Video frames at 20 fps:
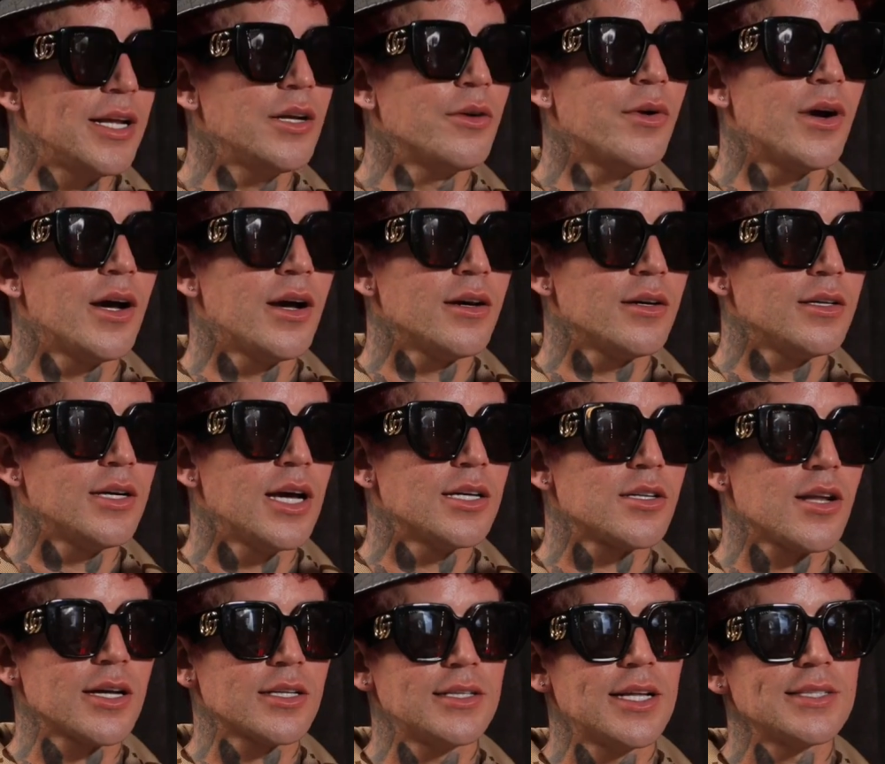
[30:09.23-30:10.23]
anywhere. Yeah,
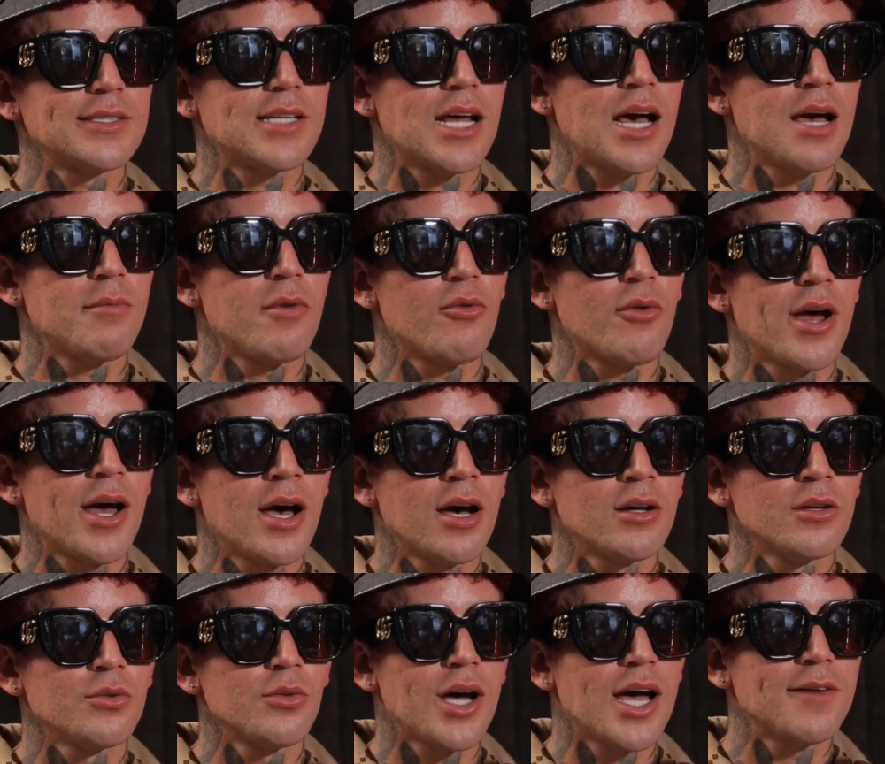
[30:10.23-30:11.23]
so like this time
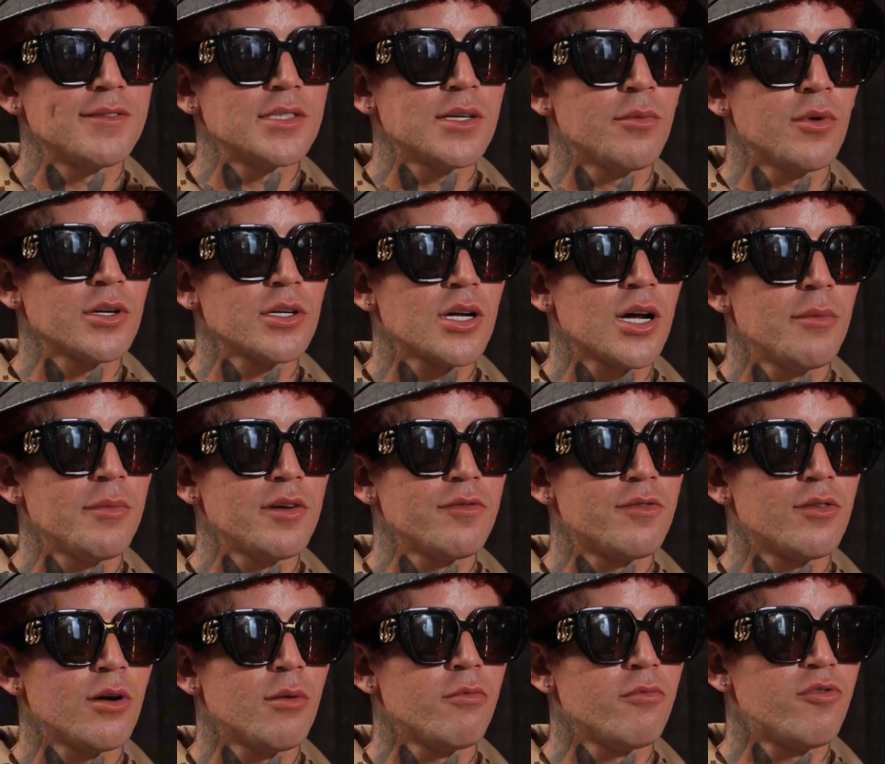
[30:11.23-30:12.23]
around, we have someone coming
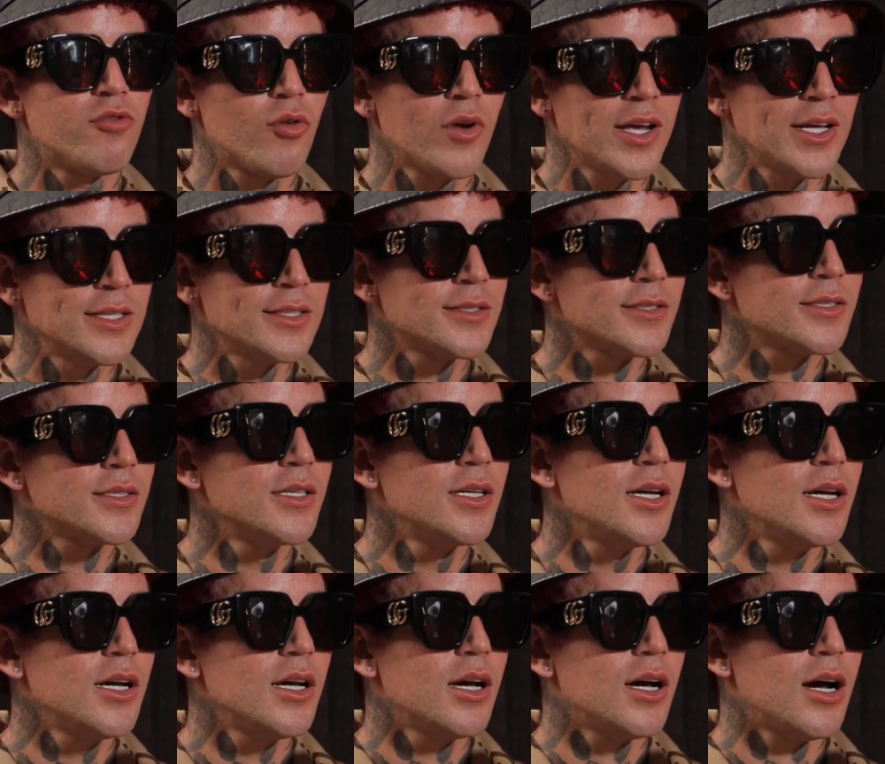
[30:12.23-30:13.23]
from France.
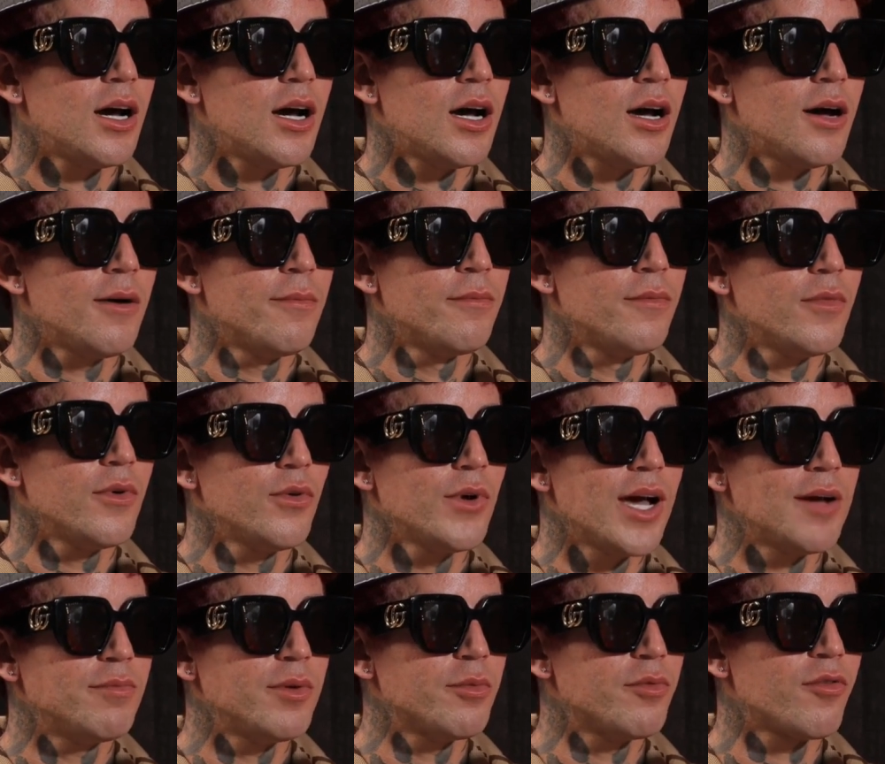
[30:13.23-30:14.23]
We
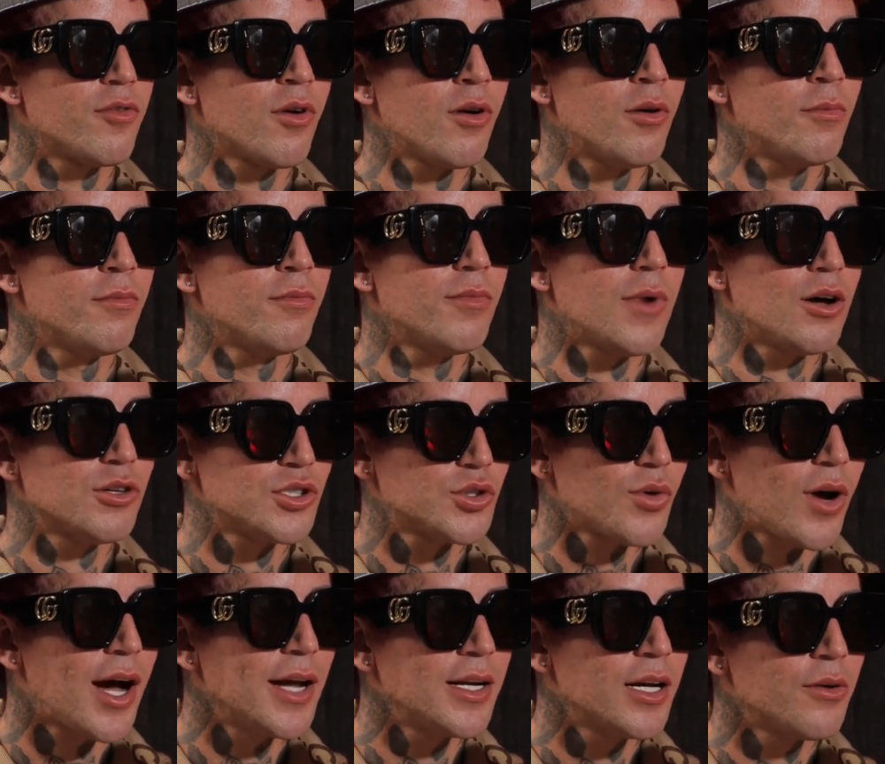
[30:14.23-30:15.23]
have people from
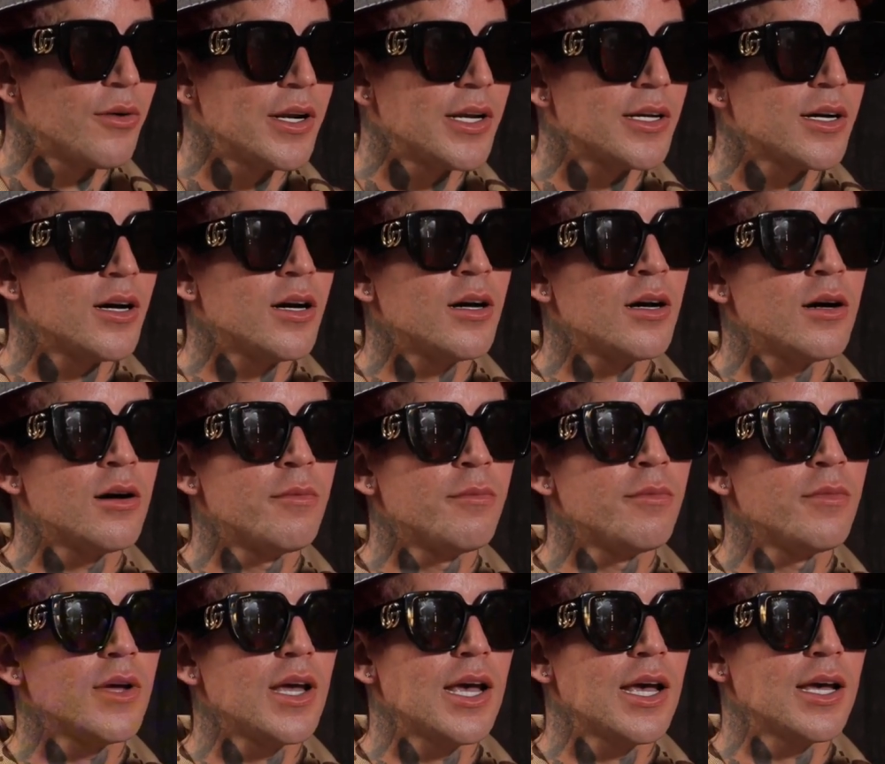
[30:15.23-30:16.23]
Australia already
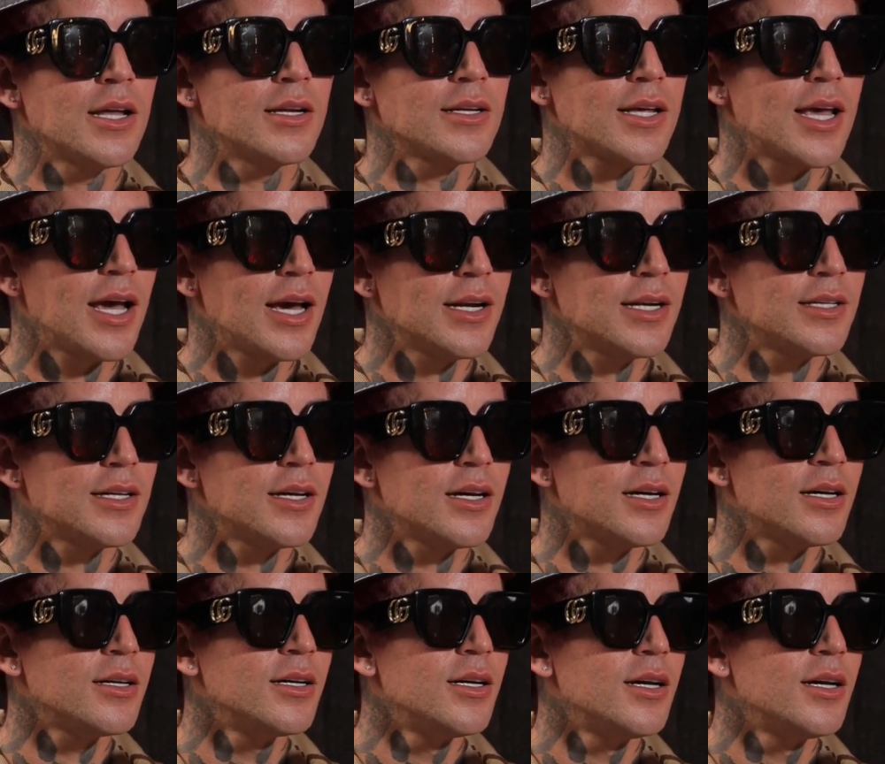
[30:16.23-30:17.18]
come, and Canada.